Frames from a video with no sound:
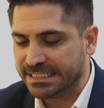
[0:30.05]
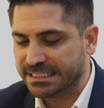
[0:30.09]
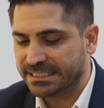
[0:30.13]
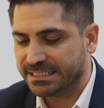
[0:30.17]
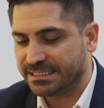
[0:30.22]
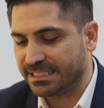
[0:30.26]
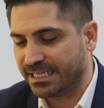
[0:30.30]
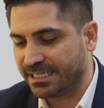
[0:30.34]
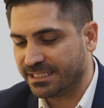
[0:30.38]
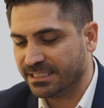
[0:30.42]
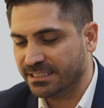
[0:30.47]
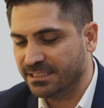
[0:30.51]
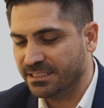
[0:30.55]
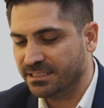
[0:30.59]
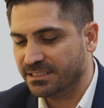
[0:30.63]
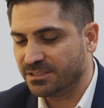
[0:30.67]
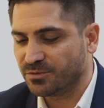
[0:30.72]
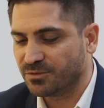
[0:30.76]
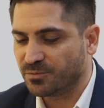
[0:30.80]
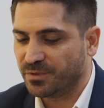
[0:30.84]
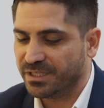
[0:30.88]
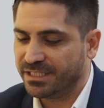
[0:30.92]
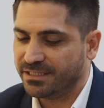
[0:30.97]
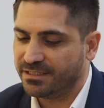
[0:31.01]
Second
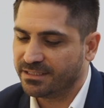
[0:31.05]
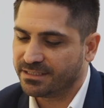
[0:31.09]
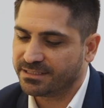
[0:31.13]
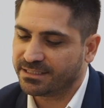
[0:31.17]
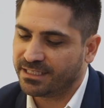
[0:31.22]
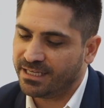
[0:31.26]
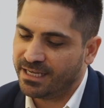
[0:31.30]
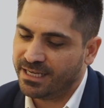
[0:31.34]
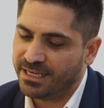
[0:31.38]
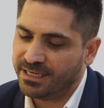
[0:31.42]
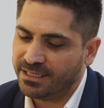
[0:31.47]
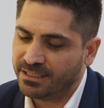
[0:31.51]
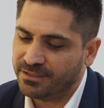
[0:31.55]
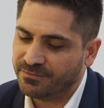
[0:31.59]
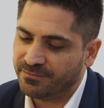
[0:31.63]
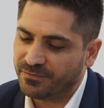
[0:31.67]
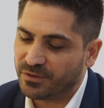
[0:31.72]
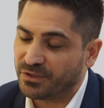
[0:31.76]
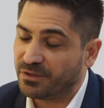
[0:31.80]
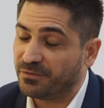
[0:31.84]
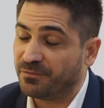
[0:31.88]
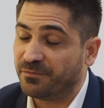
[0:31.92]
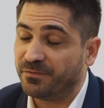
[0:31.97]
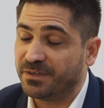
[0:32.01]
is we design for
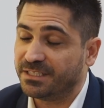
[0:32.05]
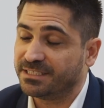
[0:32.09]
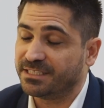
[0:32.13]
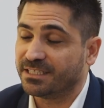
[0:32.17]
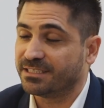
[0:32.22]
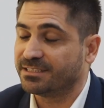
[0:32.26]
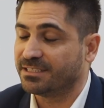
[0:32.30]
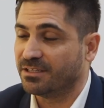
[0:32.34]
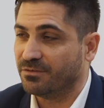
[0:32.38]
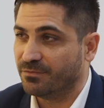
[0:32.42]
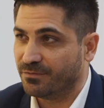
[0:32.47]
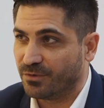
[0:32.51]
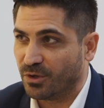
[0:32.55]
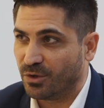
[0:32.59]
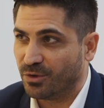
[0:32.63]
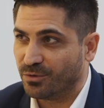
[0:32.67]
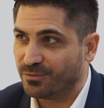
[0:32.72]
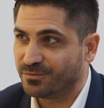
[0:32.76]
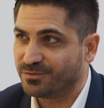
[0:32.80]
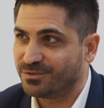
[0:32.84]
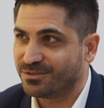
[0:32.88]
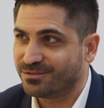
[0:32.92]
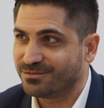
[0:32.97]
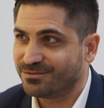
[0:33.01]
the physics
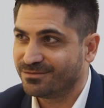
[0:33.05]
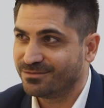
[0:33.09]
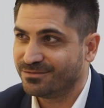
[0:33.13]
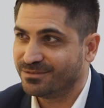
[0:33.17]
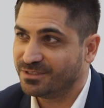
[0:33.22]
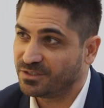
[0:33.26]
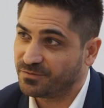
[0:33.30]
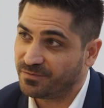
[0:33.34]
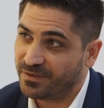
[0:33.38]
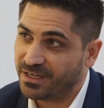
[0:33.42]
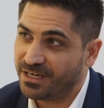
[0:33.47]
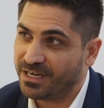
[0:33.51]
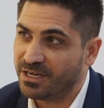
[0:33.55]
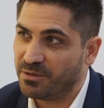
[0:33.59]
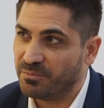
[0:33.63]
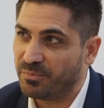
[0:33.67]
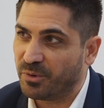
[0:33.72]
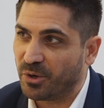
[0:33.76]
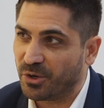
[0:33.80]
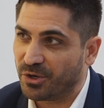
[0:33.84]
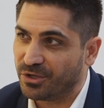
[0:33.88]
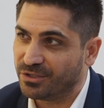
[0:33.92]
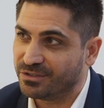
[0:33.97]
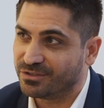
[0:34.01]
involved. It's very
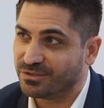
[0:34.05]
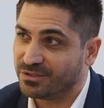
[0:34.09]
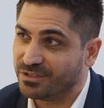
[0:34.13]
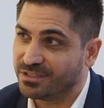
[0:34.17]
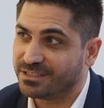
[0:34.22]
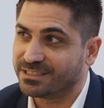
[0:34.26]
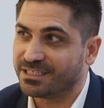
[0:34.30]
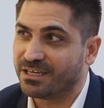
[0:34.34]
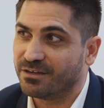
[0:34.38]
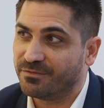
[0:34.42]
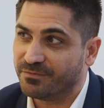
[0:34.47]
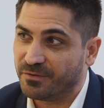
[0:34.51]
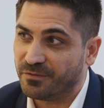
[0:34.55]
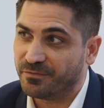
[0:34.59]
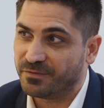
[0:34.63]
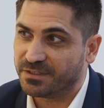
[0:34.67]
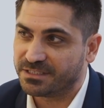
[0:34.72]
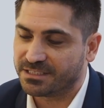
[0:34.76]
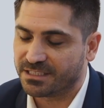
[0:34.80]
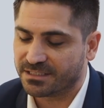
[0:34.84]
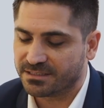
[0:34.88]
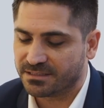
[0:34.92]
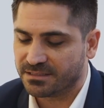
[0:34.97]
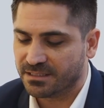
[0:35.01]
important to design for
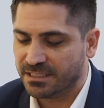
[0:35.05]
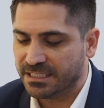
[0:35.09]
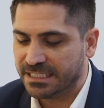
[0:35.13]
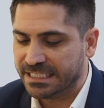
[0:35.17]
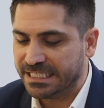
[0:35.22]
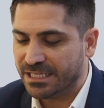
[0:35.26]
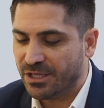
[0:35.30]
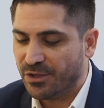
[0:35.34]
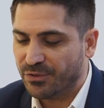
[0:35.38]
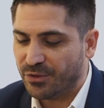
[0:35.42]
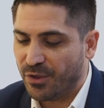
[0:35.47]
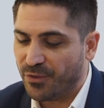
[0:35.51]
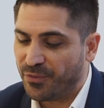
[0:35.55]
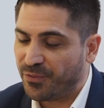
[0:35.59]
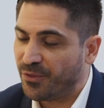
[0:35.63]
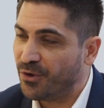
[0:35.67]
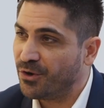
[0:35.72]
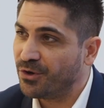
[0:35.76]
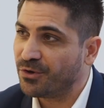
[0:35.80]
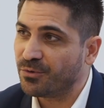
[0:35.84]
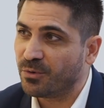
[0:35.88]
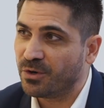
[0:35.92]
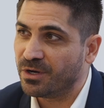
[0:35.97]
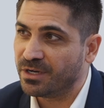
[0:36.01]
physics. The
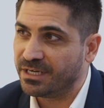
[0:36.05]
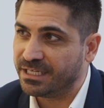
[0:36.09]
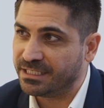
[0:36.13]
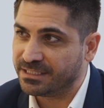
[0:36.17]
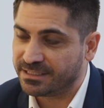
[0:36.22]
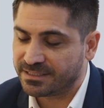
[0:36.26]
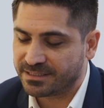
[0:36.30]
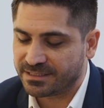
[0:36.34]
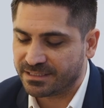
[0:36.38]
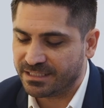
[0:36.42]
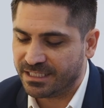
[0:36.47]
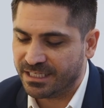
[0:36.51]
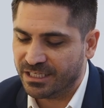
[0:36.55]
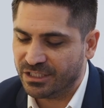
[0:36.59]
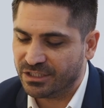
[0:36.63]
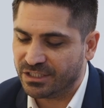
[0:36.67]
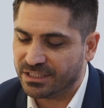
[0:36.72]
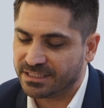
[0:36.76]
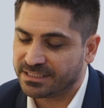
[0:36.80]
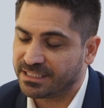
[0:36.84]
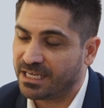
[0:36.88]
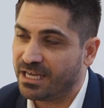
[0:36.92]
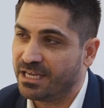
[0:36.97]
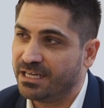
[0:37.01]
third one is
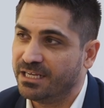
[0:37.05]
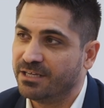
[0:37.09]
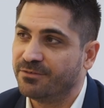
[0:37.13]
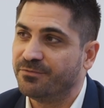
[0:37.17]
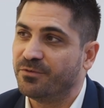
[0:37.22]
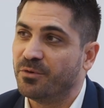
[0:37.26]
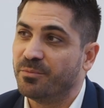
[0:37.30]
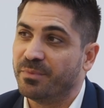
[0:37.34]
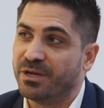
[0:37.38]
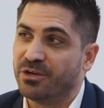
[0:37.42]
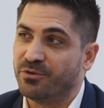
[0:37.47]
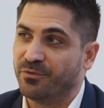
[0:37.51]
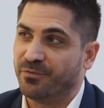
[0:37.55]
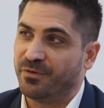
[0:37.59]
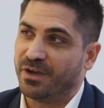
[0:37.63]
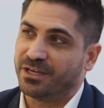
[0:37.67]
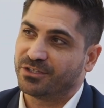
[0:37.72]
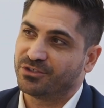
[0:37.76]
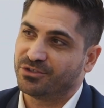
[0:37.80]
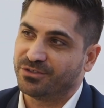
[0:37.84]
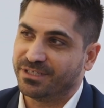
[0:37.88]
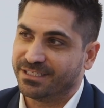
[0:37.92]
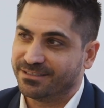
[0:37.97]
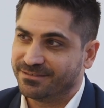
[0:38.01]
designing for
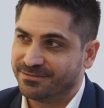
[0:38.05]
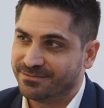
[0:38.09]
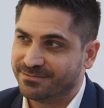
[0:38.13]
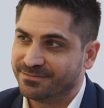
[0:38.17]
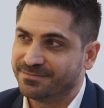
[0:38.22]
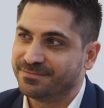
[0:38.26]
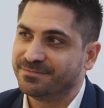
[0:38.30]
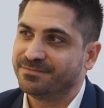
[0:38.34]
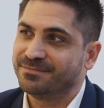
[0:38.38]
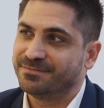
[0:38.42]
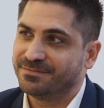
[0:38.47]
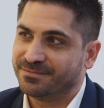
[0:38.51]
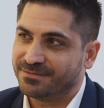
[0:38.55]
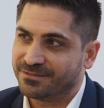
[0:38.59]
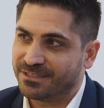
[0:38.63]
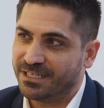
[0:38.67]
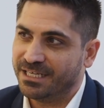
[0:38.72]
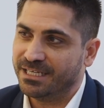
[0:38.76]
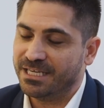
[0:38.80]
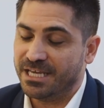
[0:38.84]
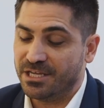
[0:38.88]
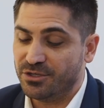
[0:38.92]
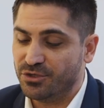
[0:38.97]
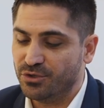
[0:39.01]
manufacturing,
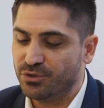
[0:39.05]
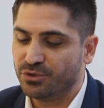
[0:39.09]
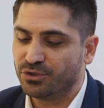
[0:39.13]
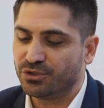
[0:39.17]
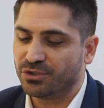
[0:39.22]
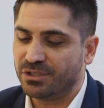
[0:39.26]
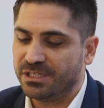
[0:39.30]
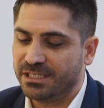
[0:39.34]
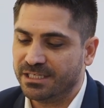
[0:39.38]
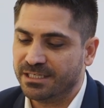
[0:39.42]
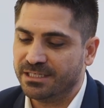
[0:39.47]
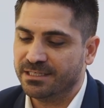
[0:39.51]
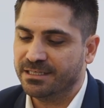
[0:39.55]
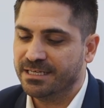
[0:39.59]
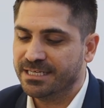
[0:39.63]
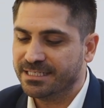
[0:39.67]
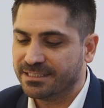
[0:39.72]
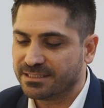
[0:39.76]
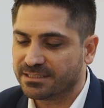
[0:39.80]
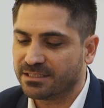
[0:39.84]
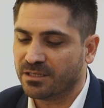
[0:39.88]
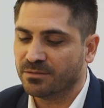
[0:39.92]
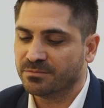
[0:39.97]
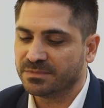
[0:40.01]
right? And usually,
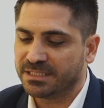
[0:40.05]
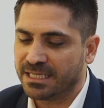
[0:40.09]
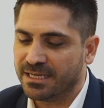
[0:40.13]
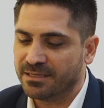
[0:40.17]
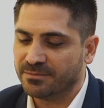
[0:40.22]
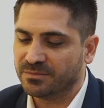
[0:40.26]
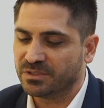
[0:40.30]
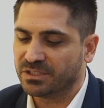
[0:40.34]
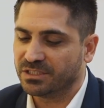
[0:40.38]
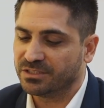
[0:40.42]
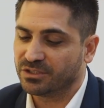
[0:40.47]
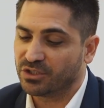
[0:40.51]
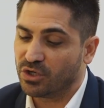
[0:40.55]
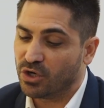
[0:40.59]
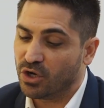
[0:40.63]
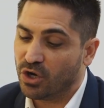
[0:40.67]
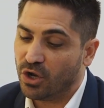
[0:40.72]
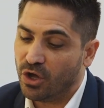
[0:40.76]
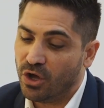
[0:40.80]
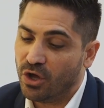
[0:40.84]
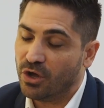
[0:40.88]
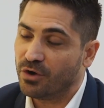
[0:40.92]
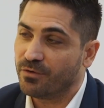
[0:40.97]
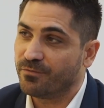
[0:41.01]
sometimes it's a
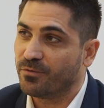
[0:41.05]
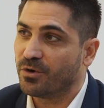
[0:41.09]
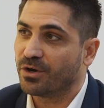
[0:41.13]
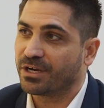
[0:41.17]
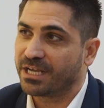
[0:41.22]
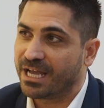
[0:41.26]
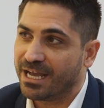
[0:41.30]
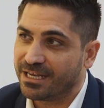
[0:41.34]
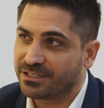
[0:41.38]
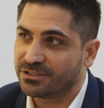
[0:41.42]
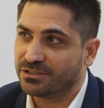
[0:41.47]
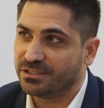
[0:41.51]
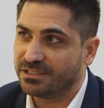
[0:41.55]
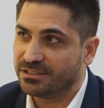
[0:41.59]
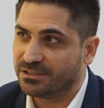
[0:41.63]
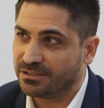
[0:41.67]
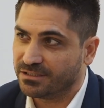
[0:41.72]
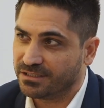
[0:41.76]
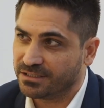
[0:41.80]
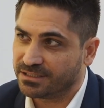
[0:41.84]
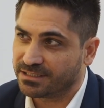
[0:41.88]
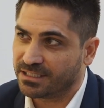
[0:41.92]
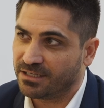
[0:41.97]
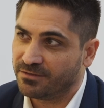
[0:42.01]
lot of work actually to
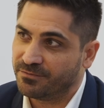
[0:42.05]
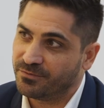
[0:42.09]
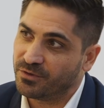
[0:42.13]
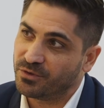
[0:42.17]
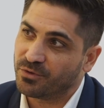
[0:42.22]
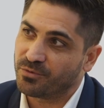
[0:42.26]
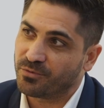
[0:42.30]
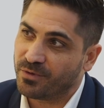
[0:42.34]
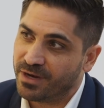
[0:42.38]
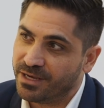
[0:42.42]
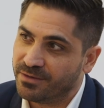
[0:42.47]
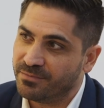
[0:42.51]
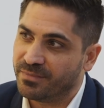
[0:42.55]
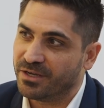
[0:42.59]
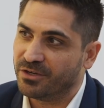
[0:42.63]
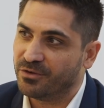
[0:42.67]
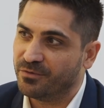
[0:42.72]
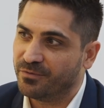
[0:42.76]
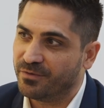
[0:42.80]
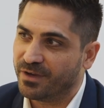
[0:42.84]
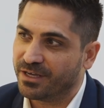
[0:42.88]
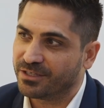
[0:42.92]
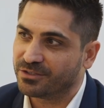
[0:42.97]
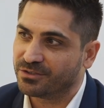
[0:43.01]
design for the right
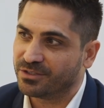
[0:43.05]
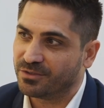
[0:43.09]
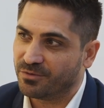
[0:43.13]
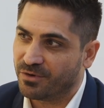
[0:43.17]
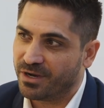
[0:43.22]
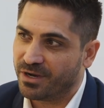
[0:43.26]
manufacturing